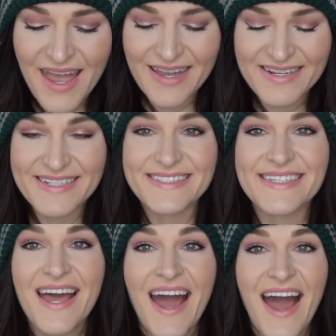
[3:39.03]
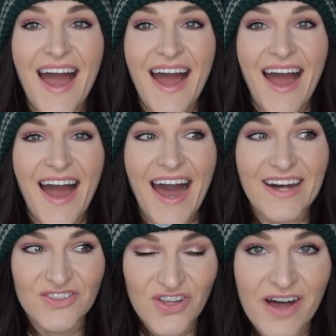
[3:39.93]
And
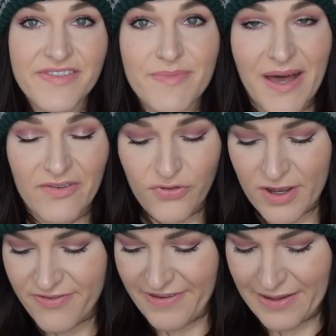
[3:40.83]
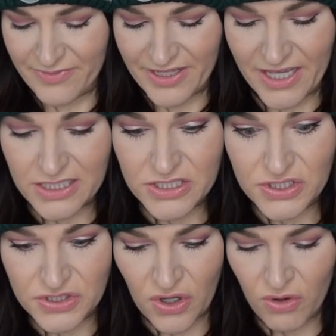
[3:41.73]
I love the Malfoy family
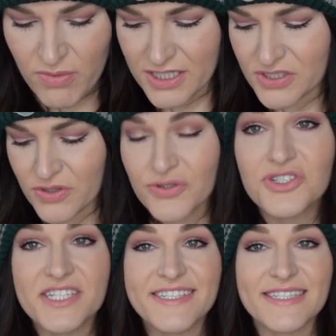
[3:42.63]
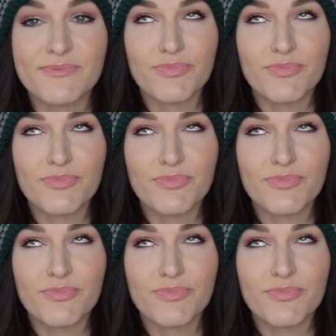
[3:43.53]
so much. Lucius is